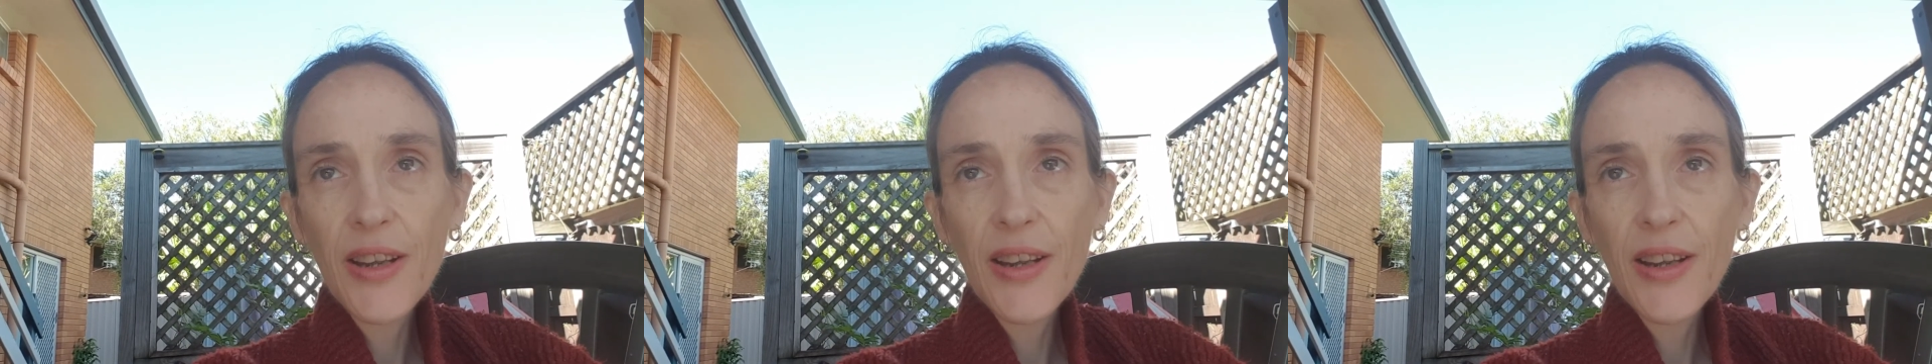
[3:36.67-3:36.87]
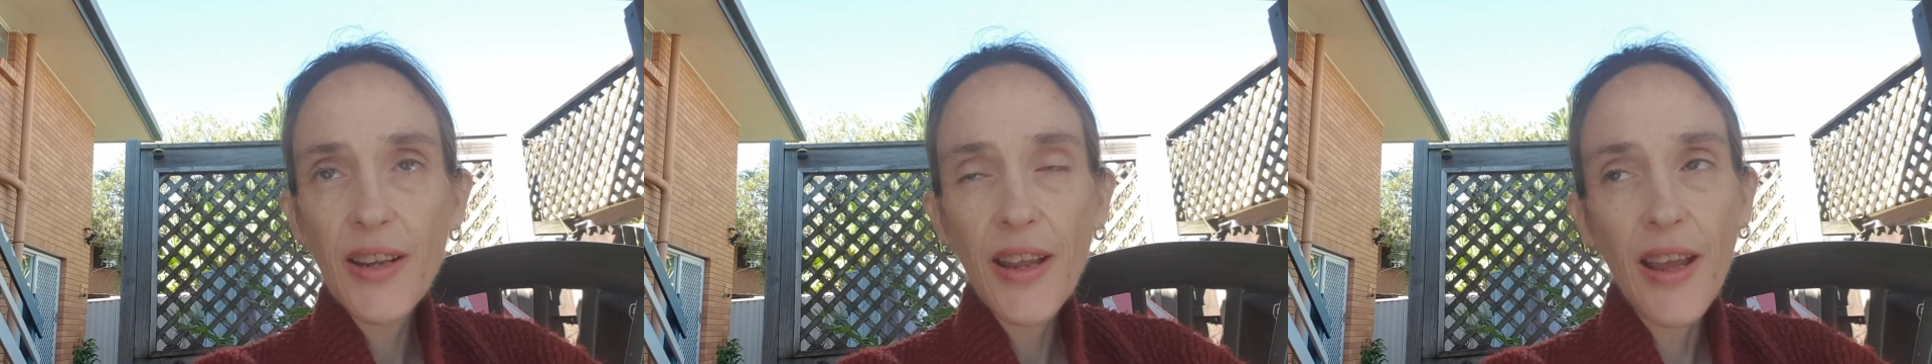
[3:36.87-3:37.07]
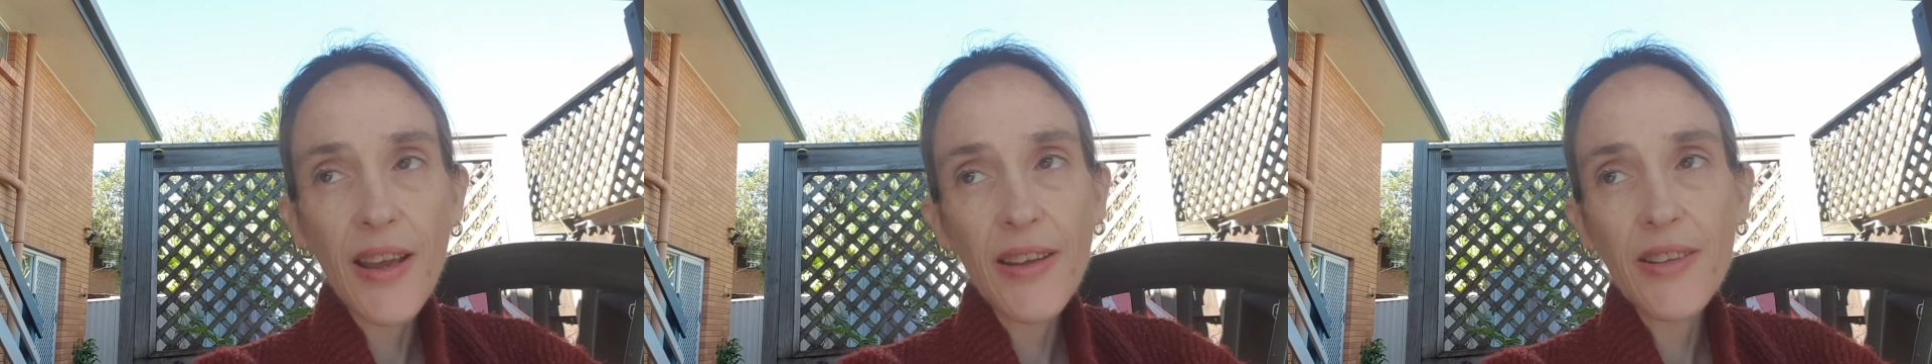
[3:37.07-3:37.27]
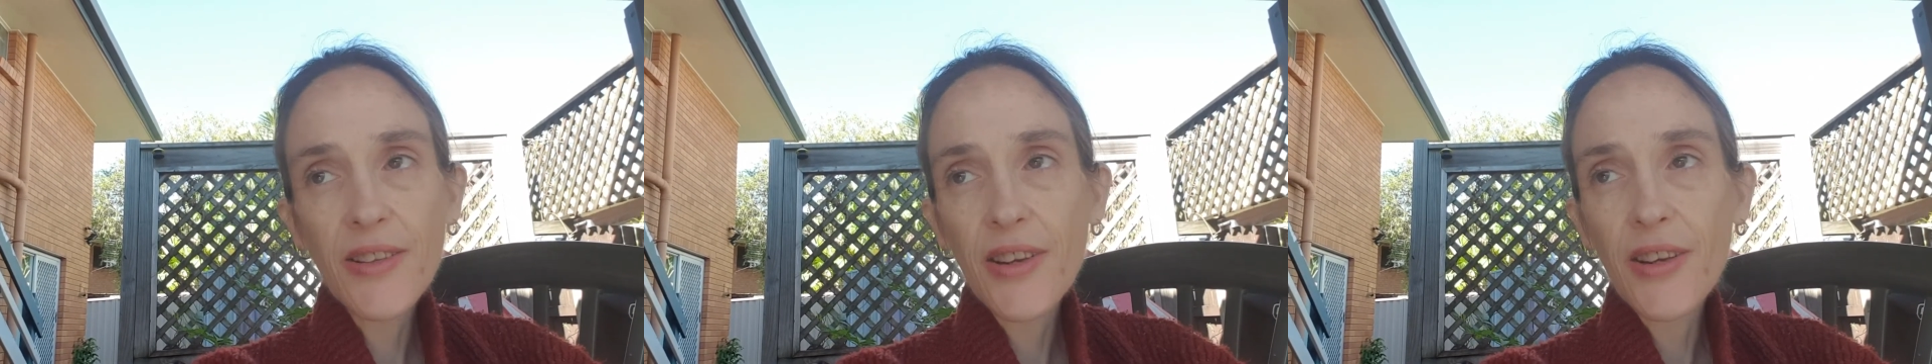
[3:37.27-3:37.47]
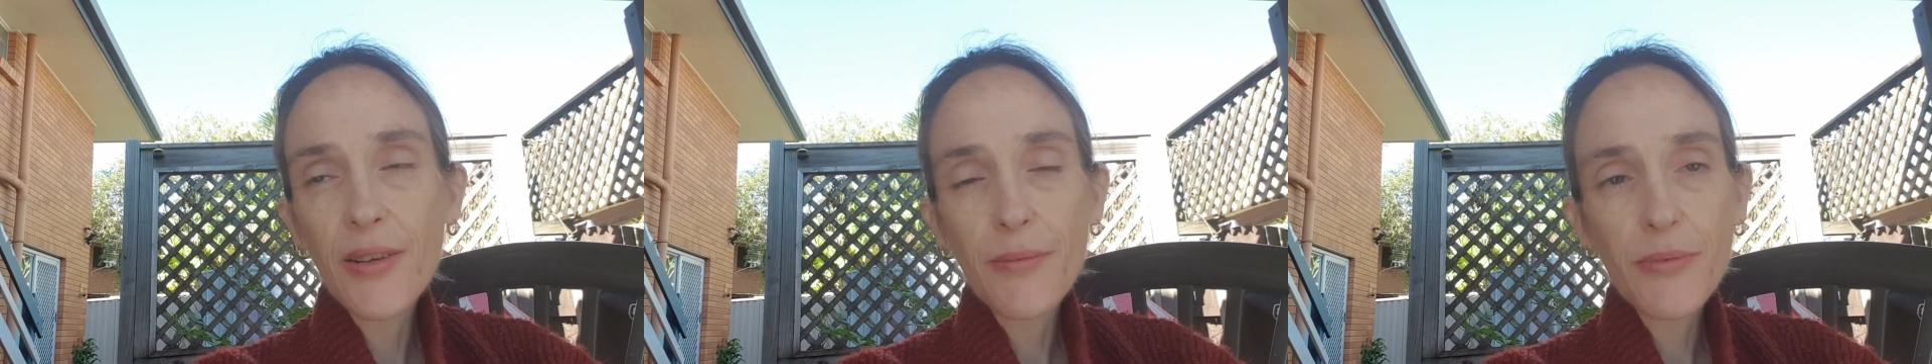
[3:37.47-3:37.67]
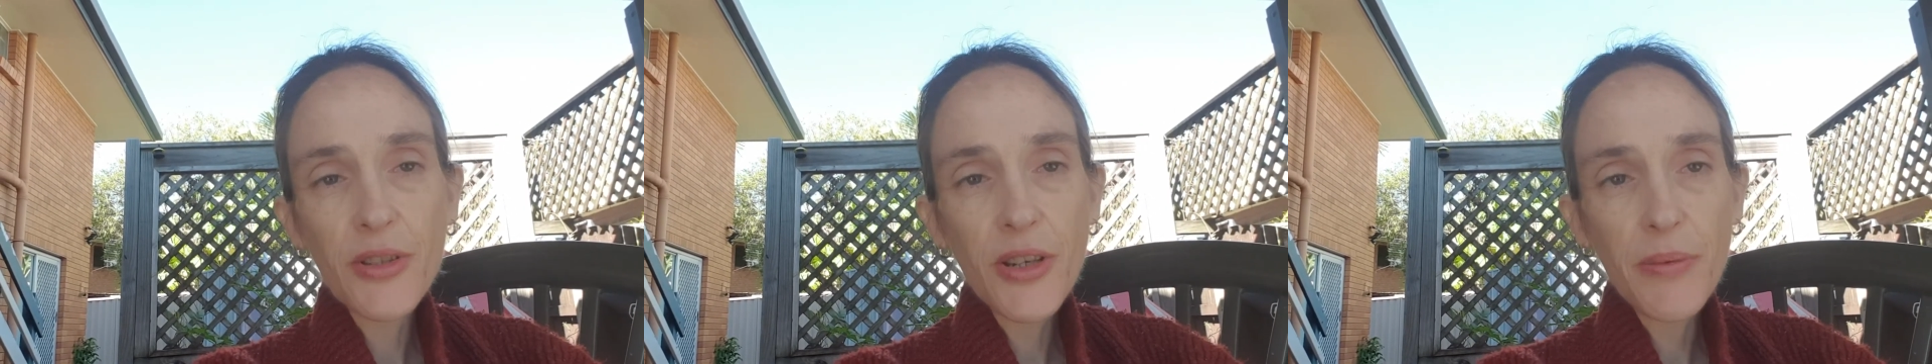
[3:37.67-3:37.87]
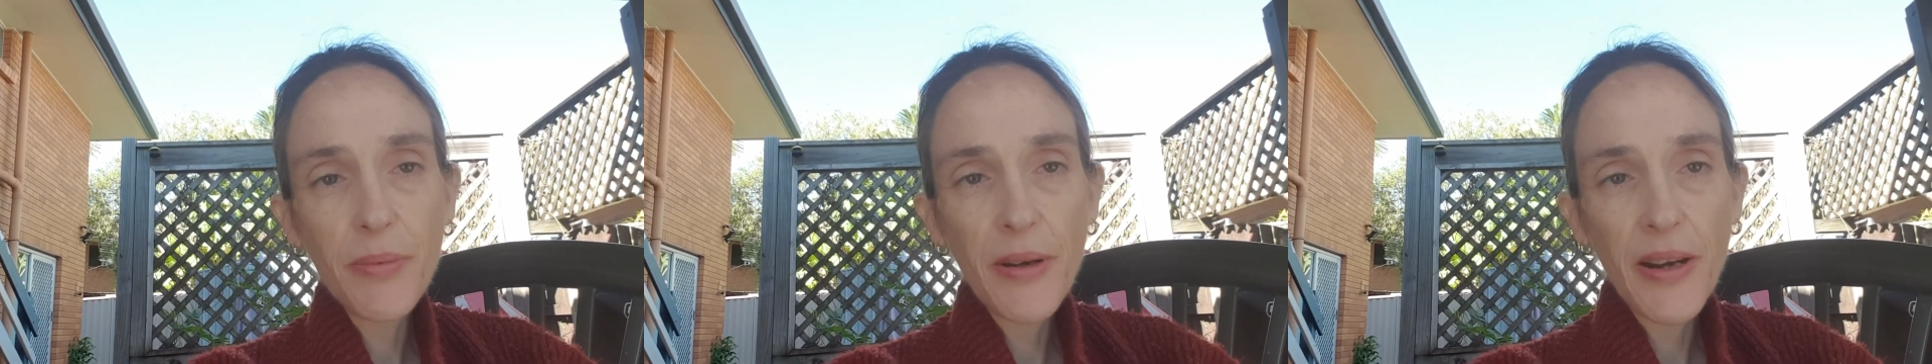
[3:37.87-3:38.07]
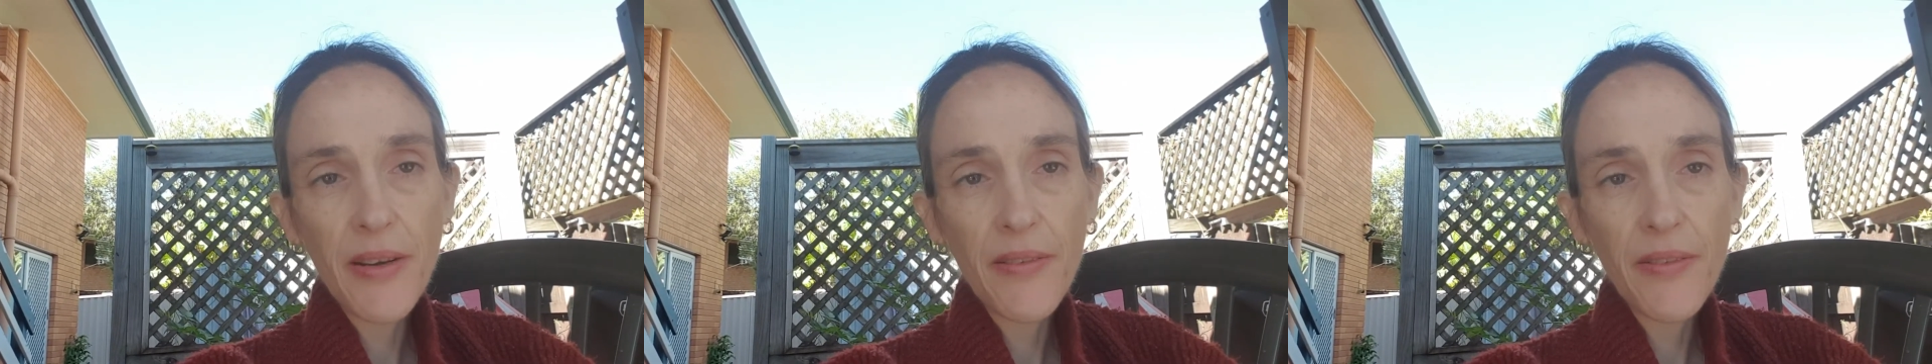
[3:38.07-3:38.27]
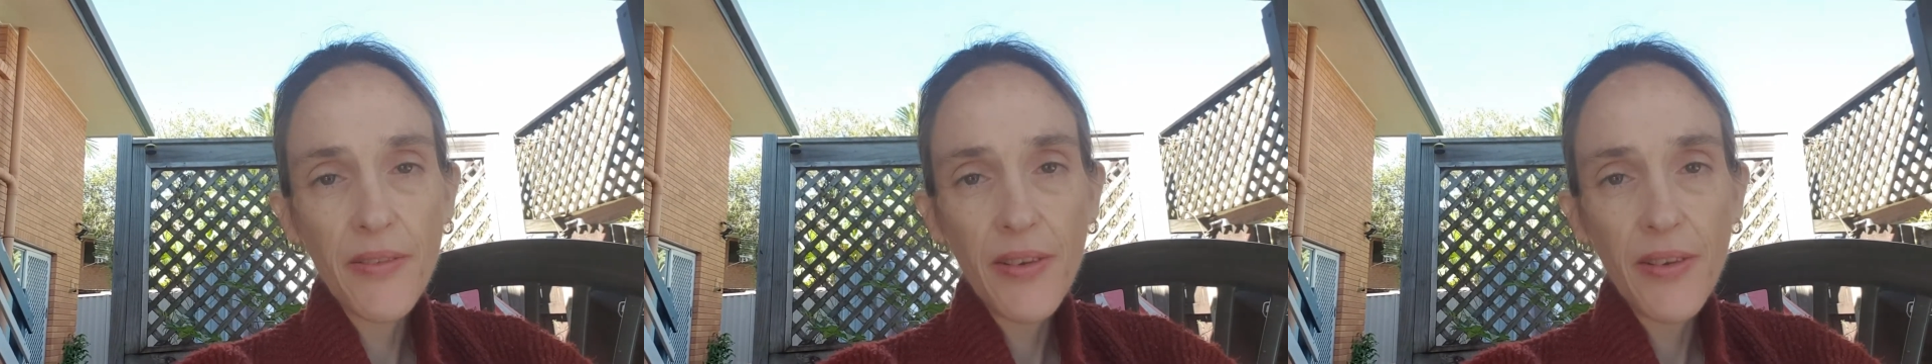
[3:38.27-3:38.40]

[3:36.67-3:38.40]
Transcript: and I'm so proud of